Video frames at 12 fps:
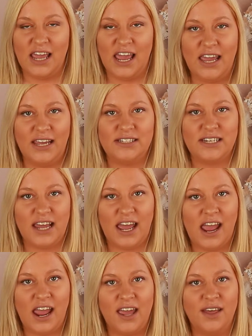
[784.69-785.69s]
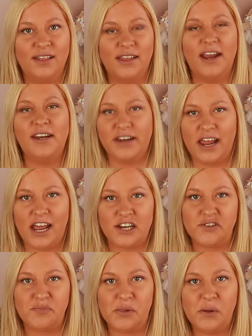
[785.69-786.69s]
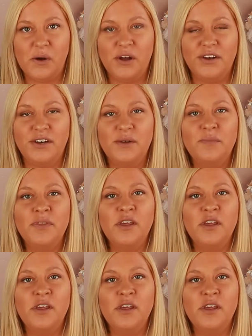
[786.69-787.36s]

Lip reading: 8A Light Ash Blonde